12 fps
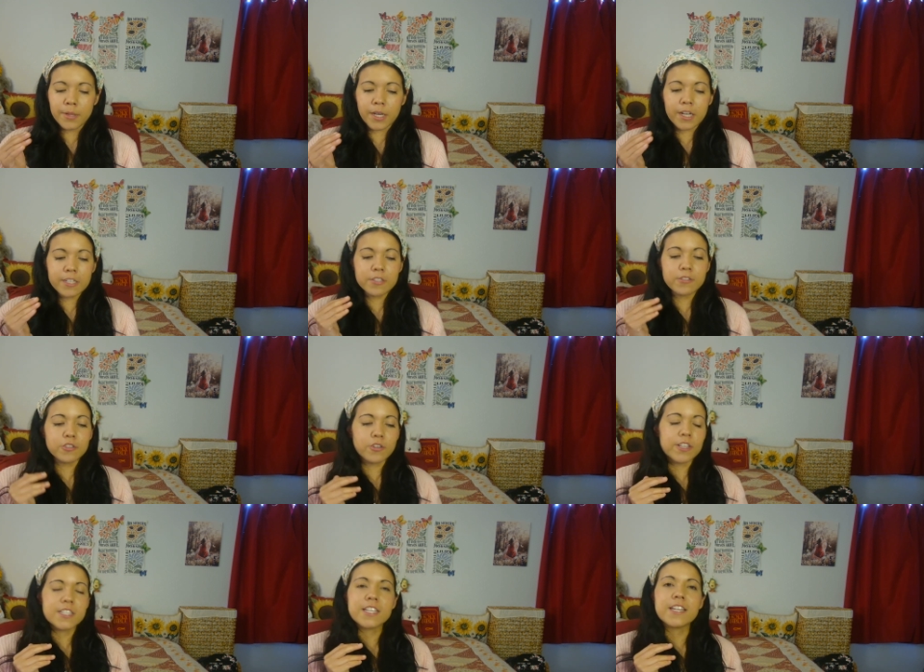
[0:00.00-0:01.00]
but also
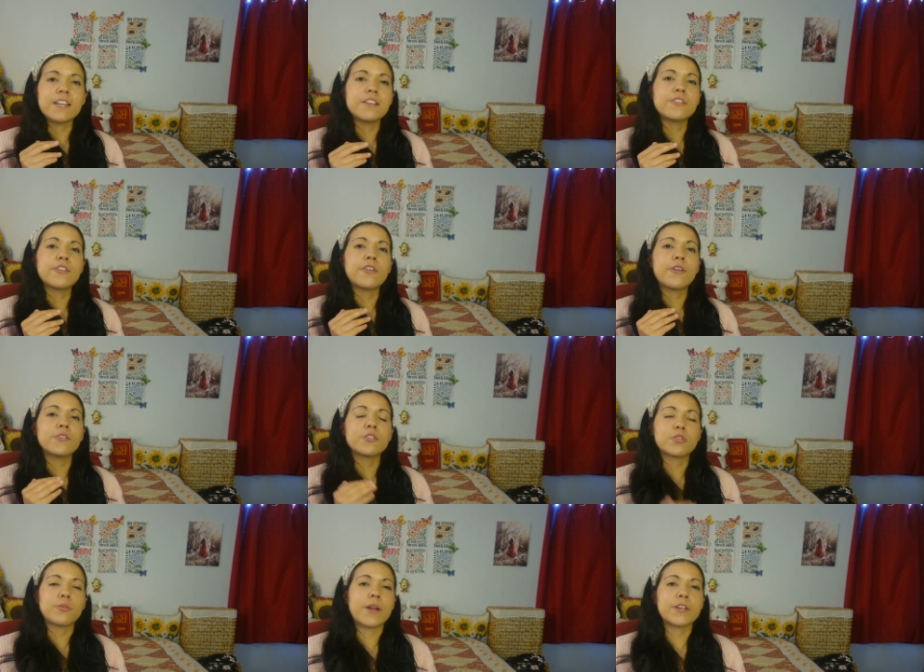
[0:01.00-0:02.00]
trusting in their
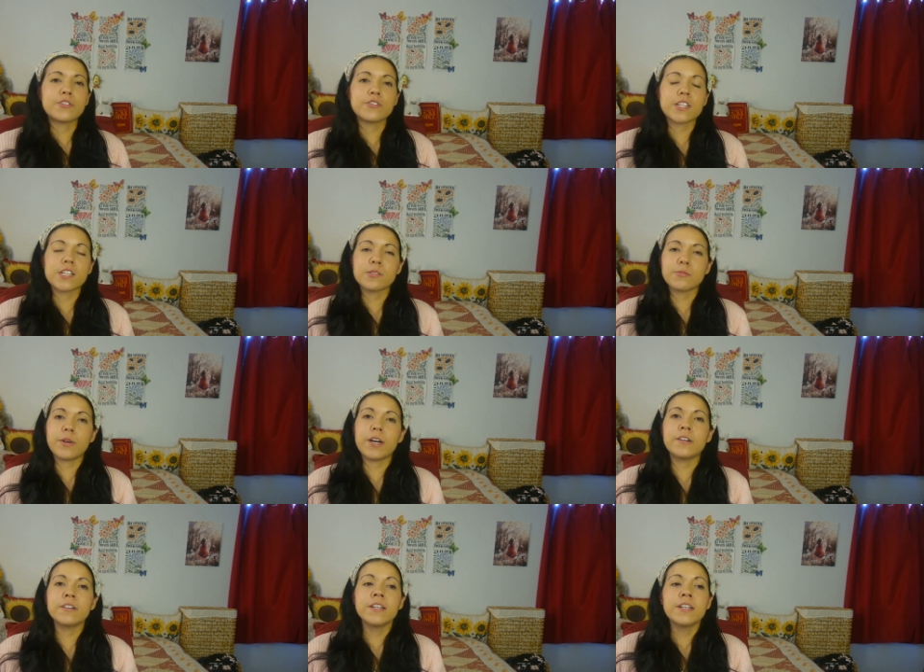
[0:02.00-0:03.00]
own treasures as
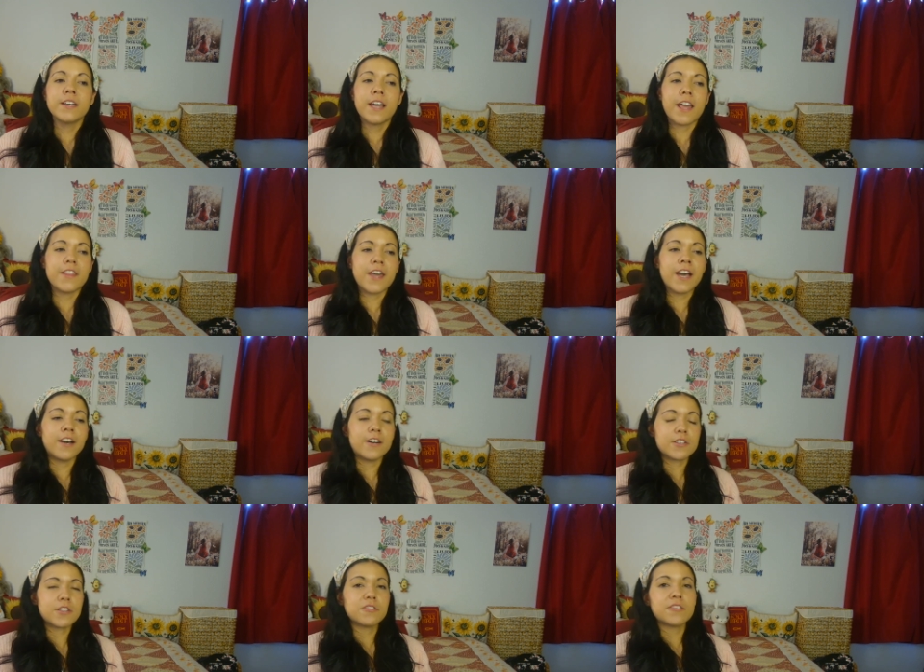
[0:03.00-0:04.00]
well. And that
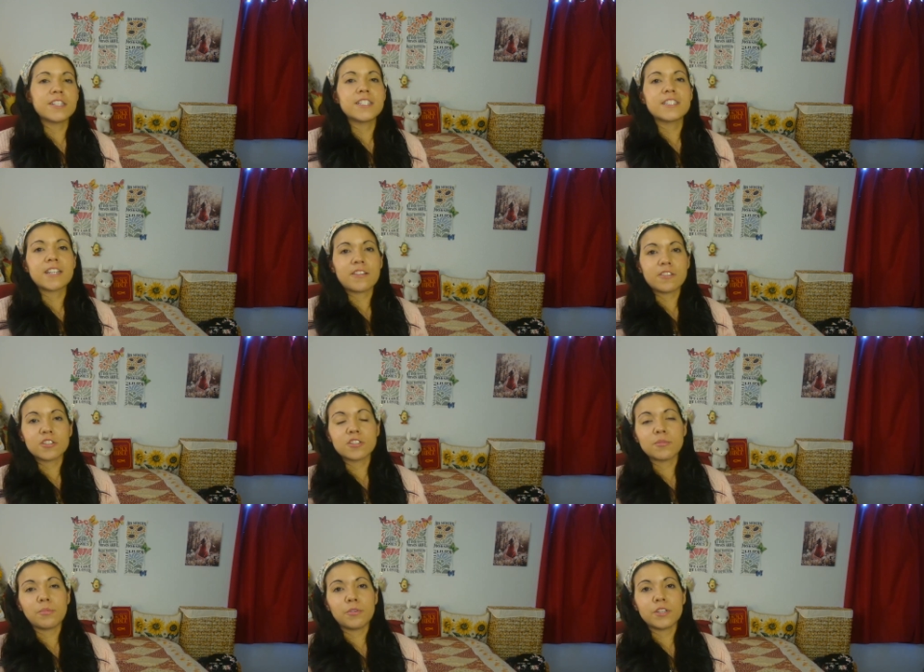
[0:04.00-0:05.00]
also leads down the
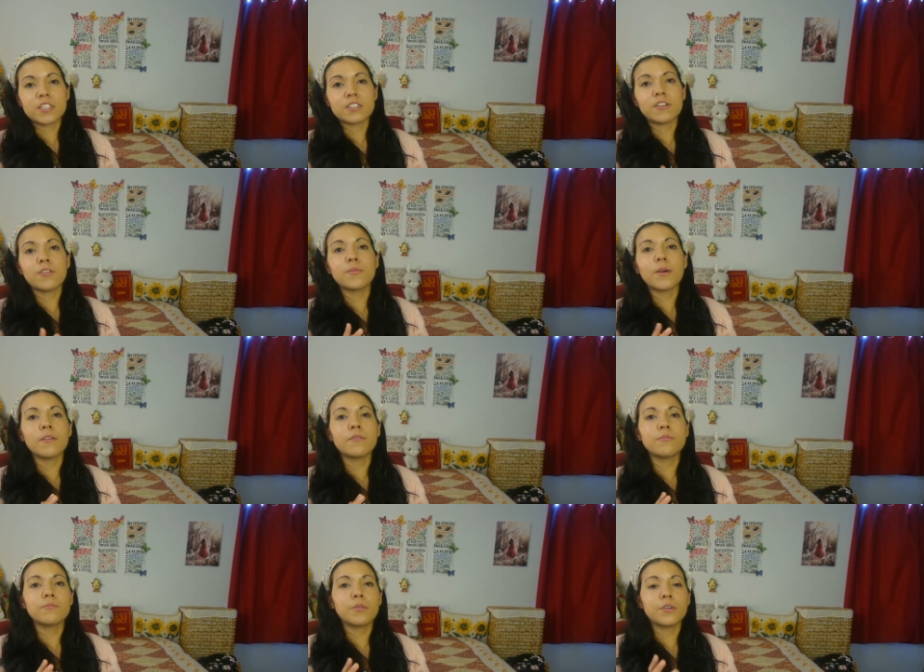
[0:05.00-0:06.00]
slippery slope
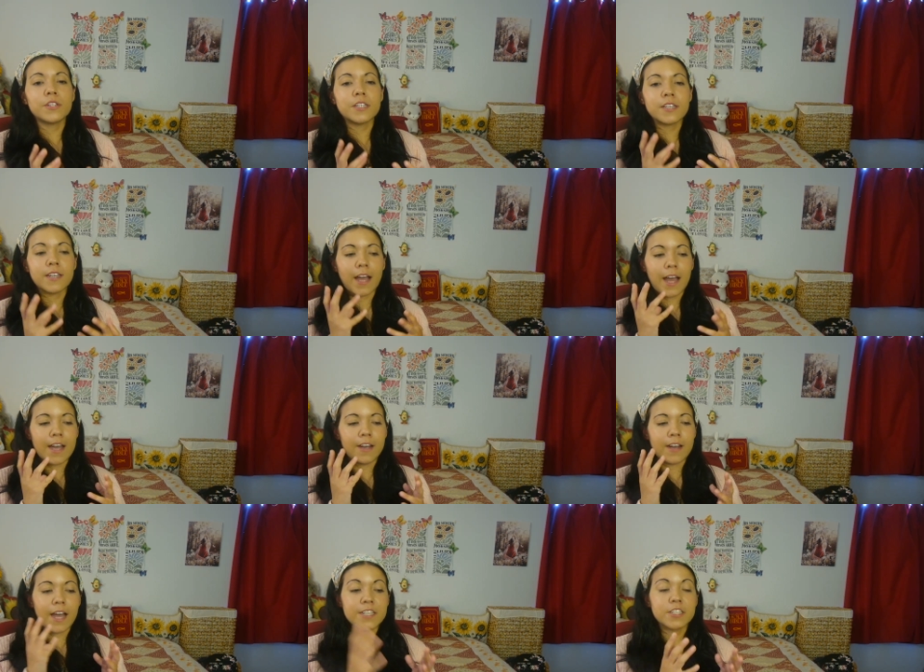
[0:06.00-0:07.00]
of putting
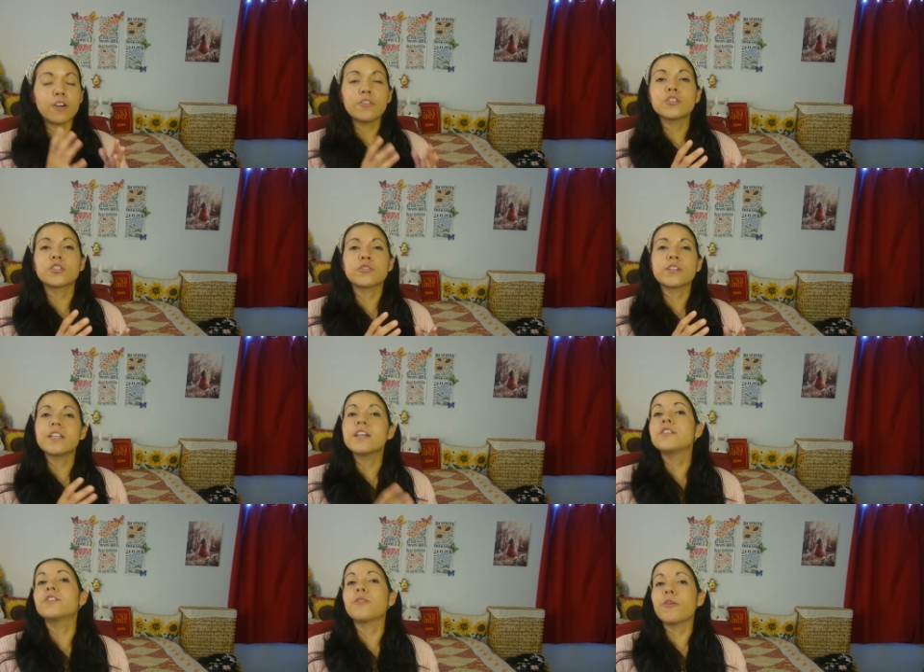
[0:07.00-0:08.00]
uh, idolatry
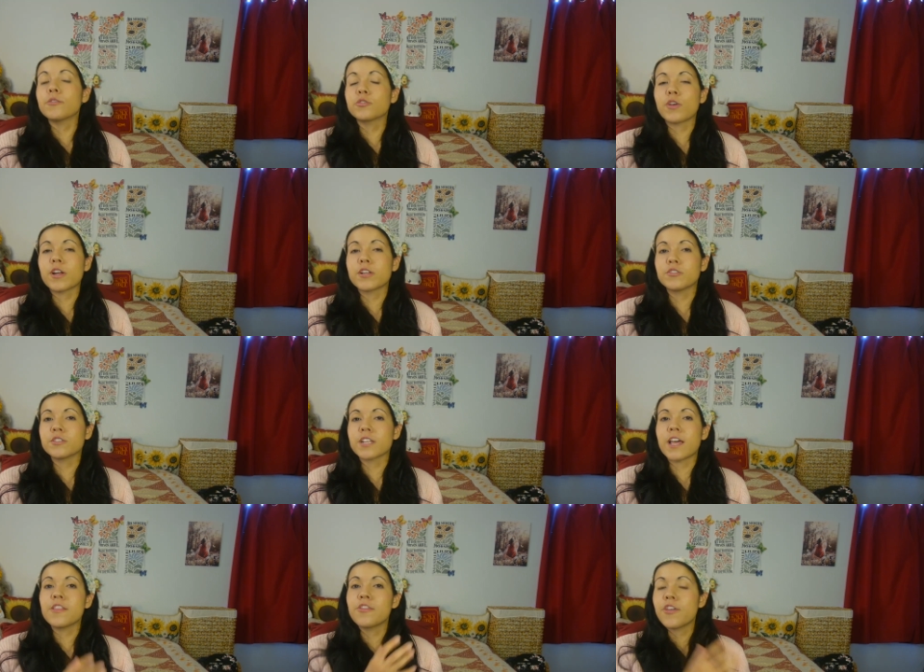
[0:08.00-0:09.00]
in their own
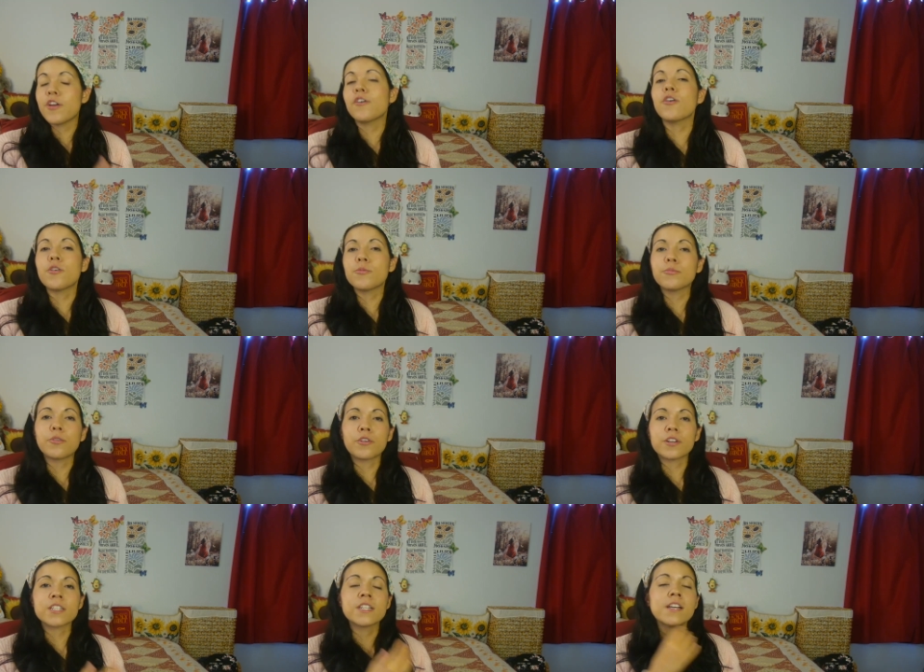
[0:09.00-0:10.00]
treasures and their own
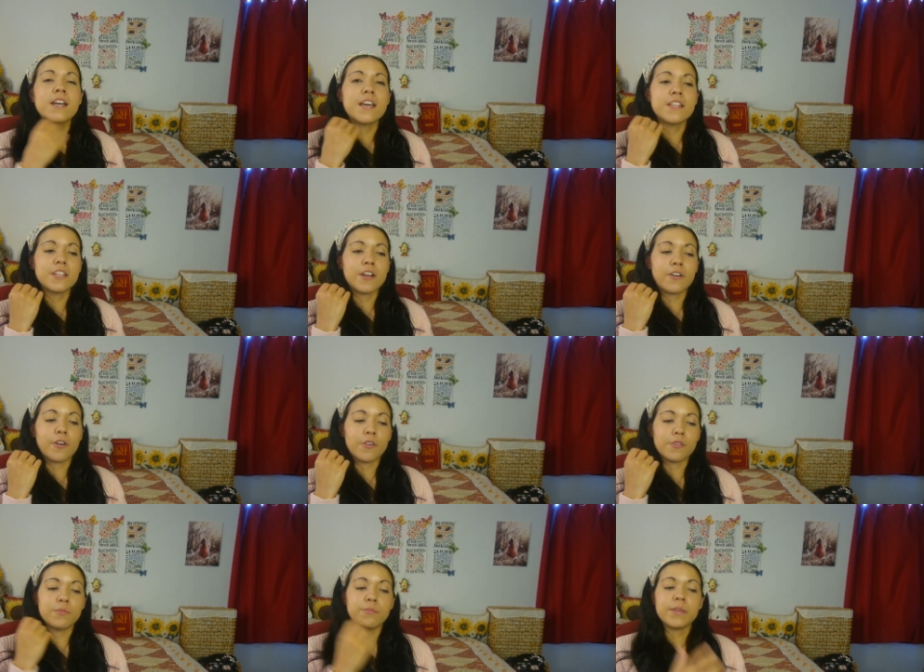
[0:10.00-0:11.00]
works and their
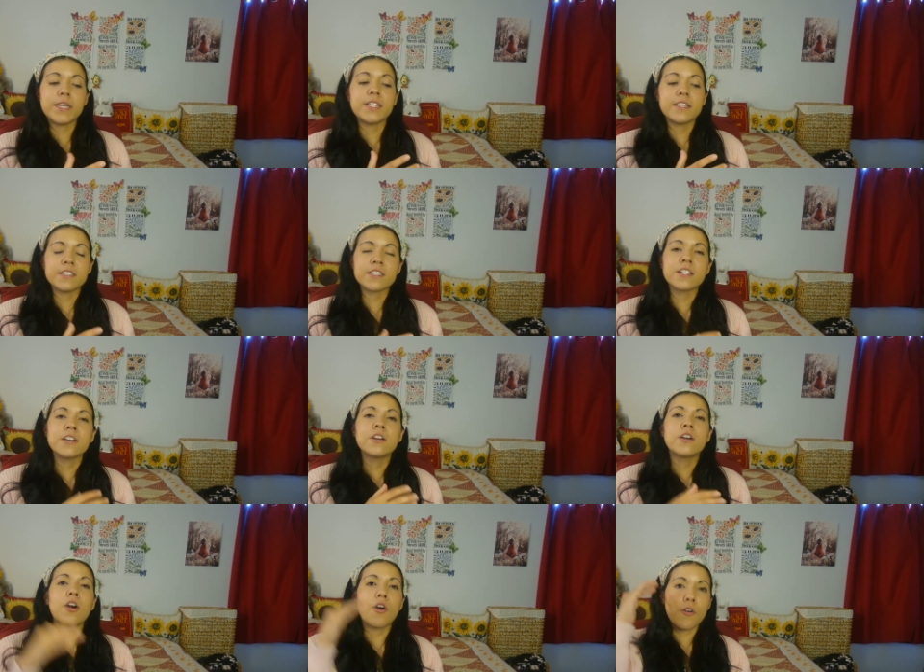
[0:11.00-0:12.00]
own means
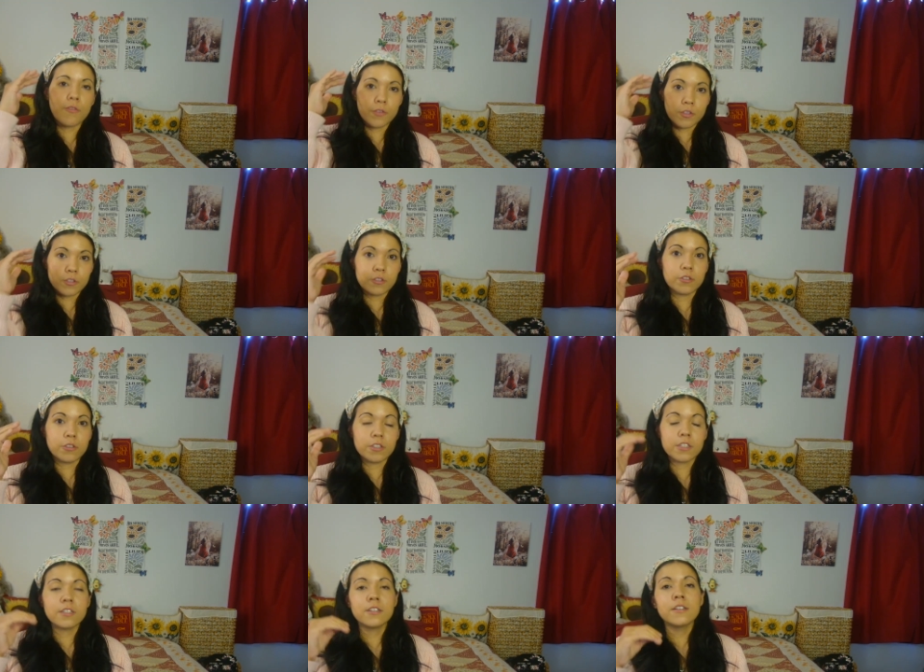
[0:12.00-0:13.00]
over the
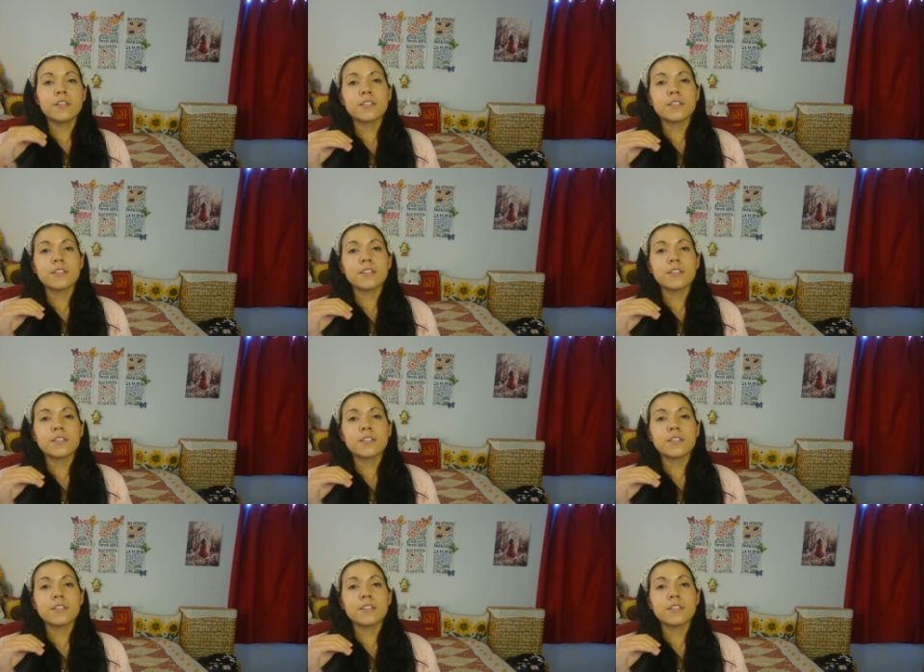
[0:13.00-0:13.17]
Lord.